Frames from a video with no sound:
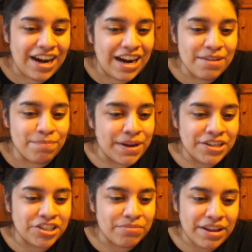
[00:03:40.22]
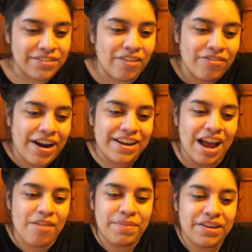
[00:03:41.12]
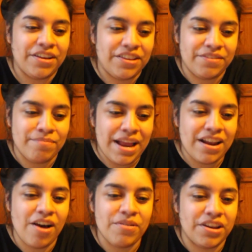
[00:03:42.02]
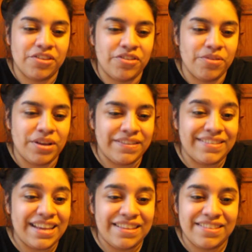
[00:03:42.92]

I'm pinching myself right now because Minho in the suit is